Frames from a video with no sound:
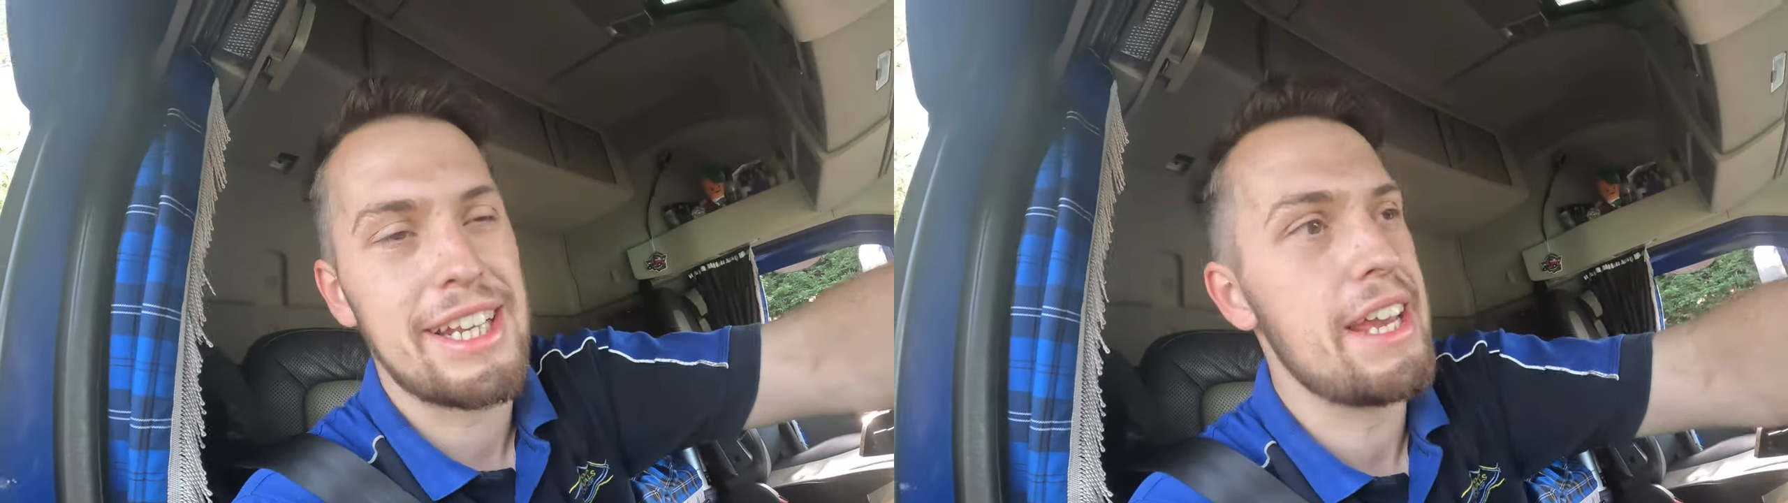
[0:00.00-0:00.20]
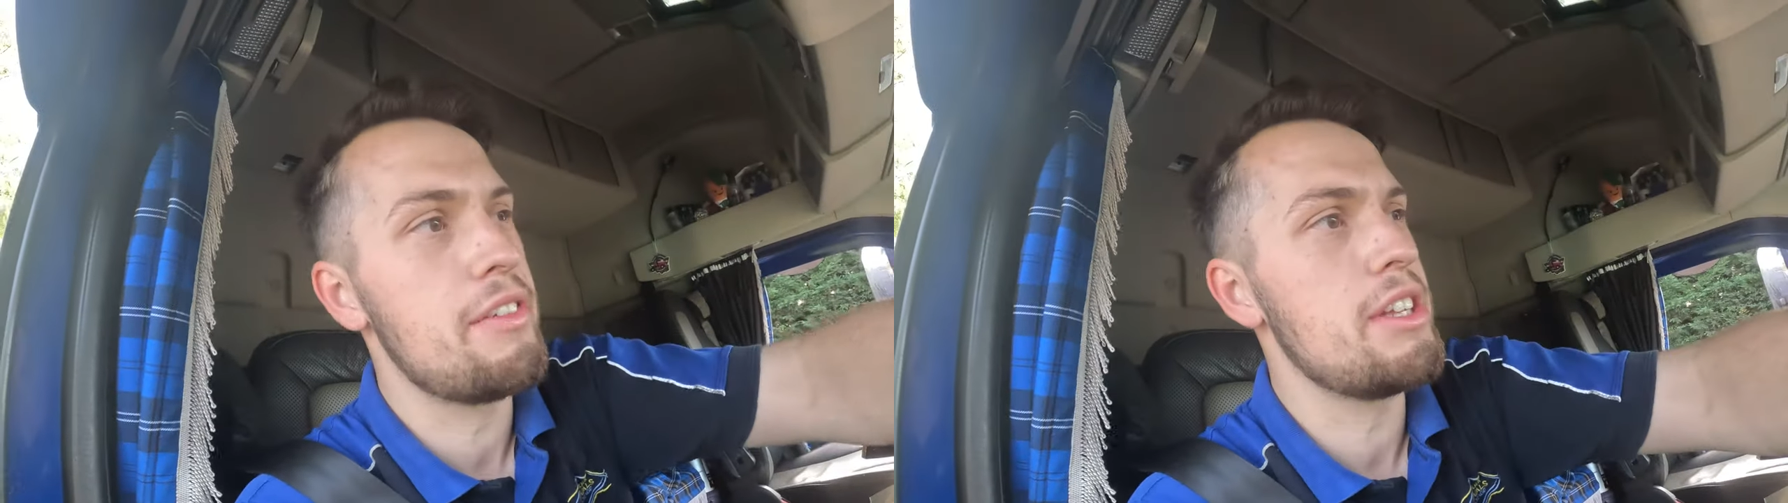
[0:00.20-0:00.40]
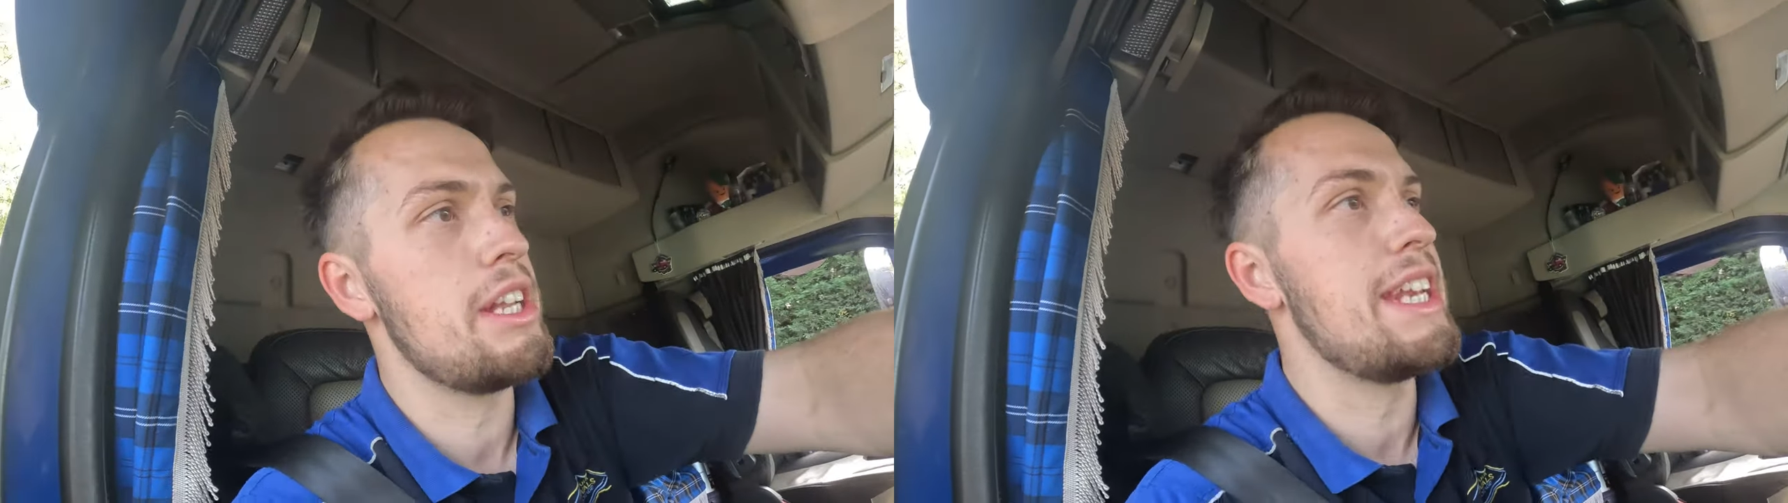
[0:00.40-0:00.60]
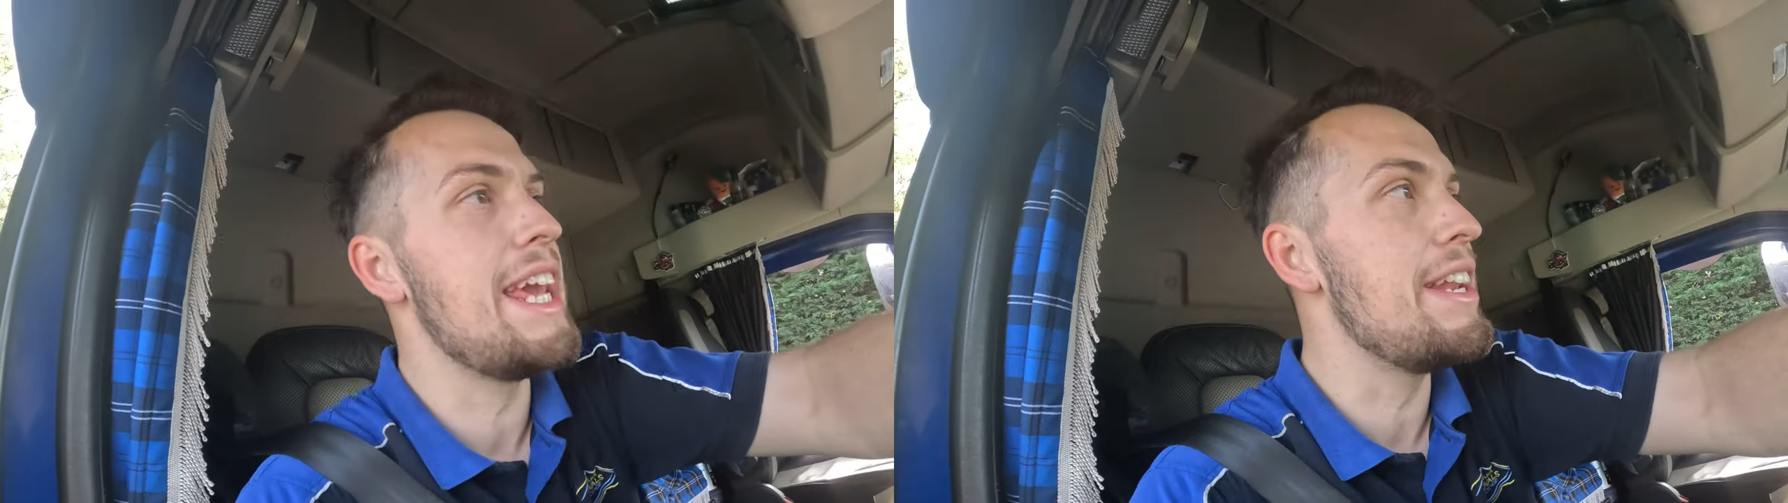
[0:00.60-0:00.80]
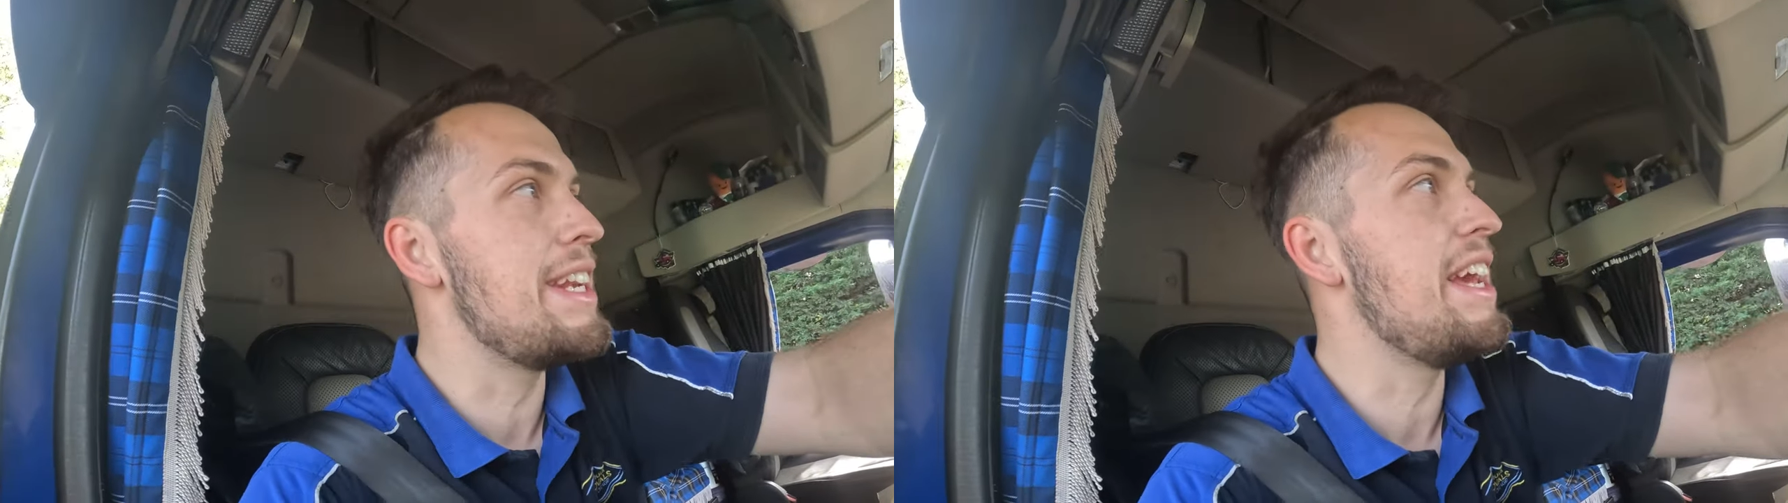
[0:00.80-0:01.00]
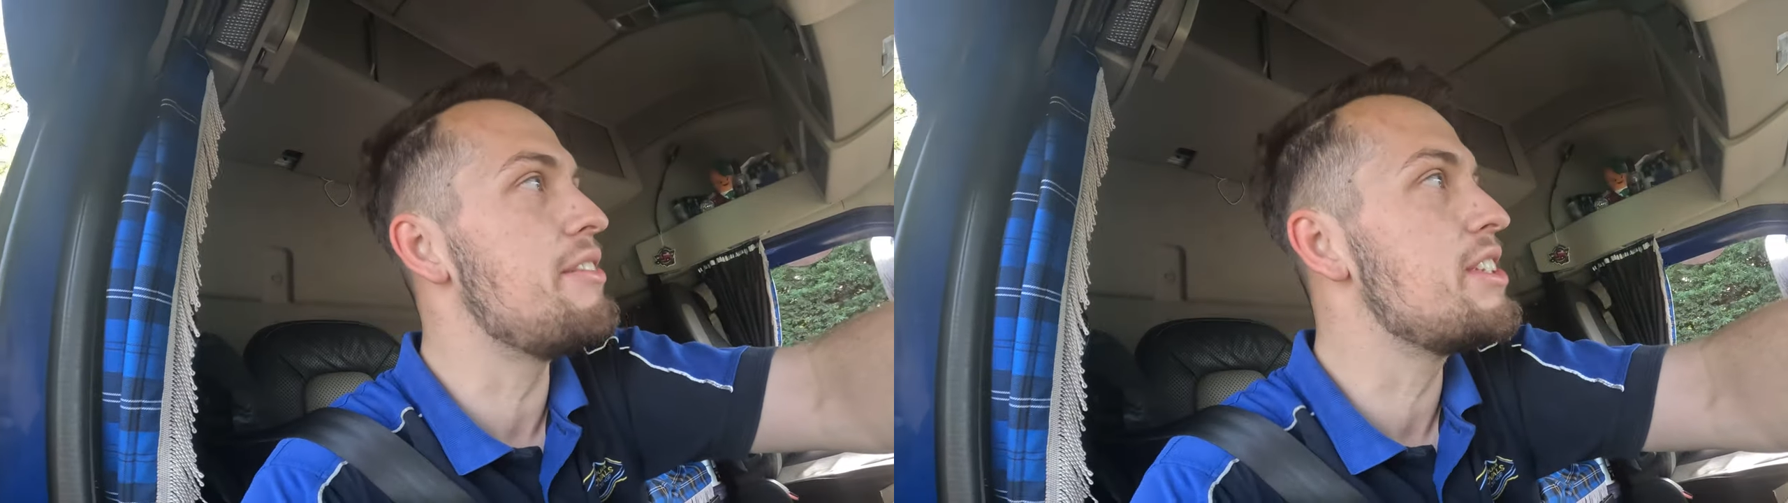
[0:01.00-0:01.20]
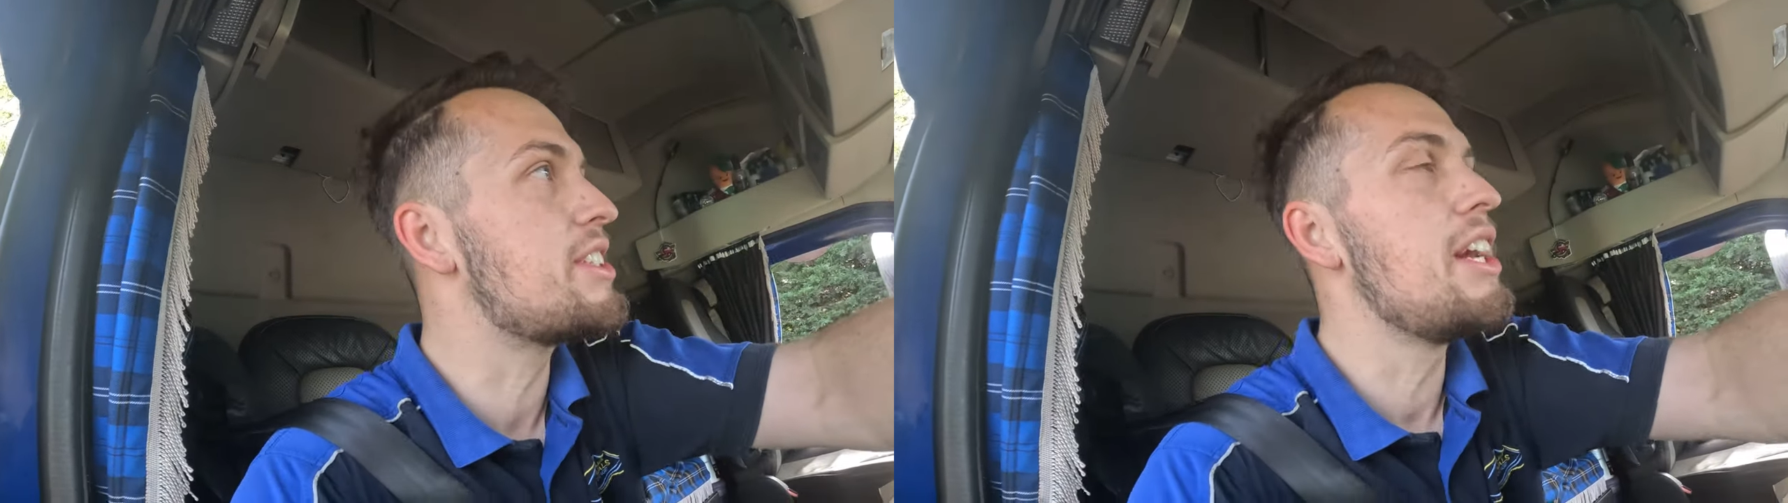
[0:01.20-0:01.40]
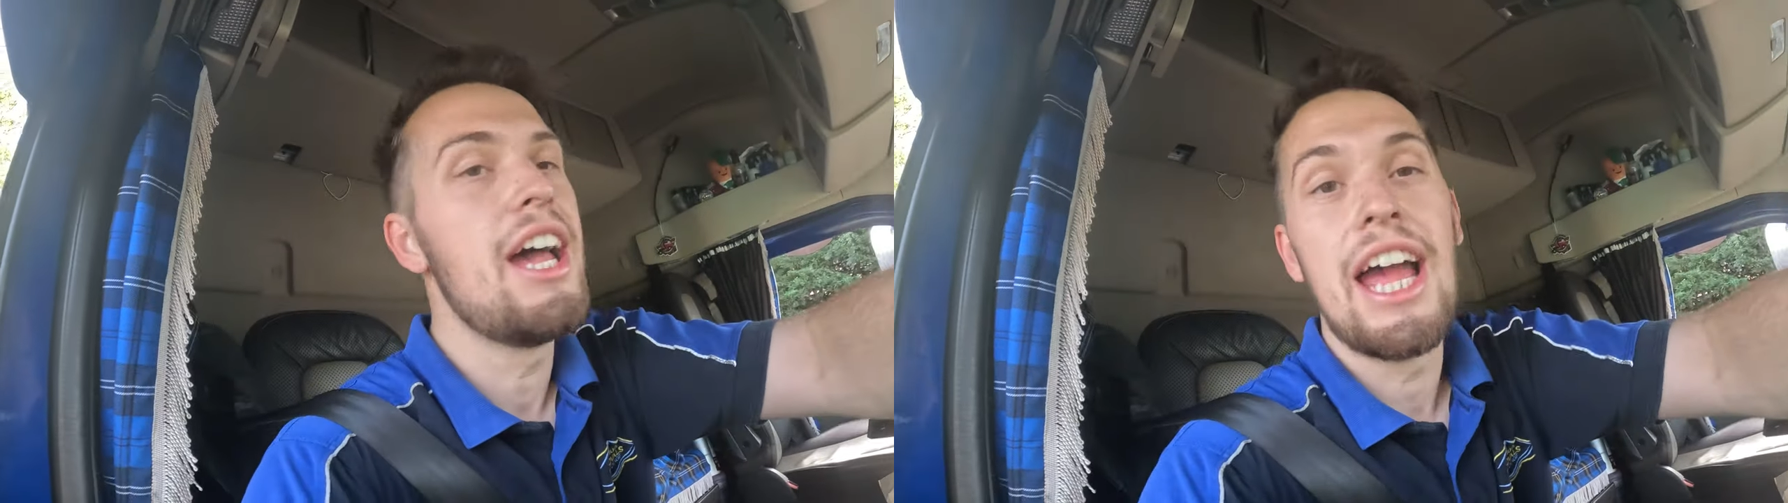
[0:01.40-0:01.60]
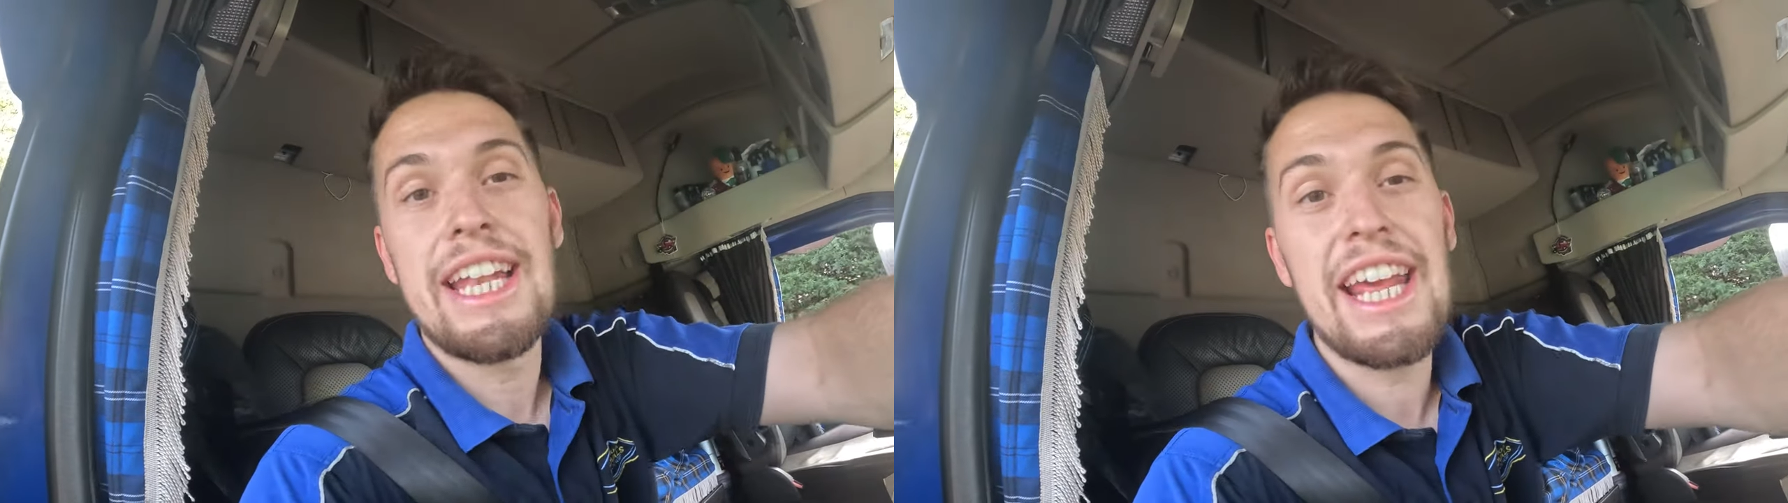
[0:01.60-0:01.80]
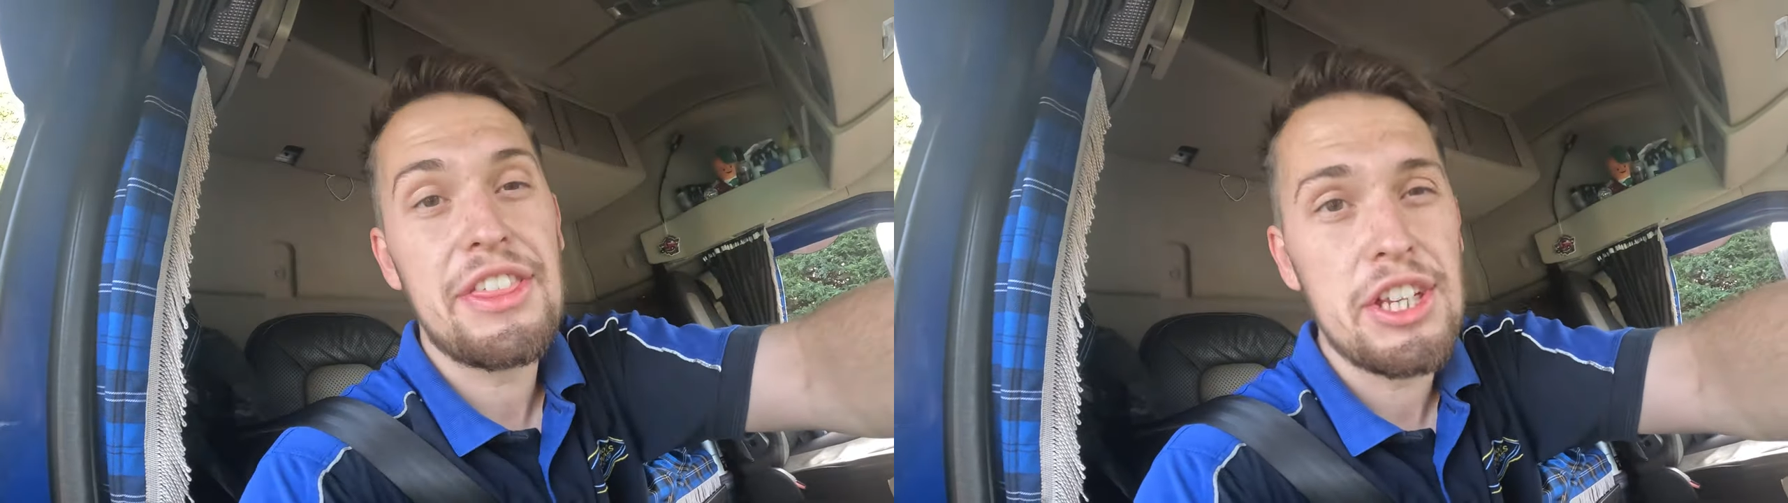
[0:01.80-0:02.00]

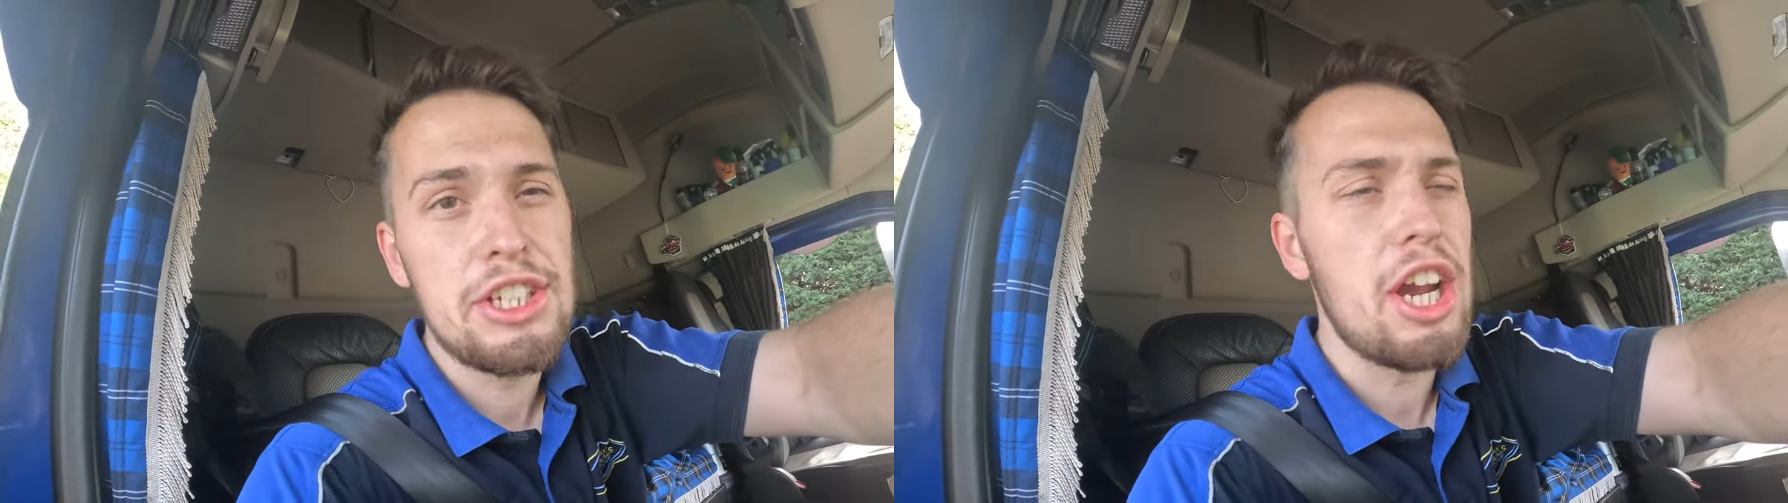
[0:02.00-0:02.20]
Nathan's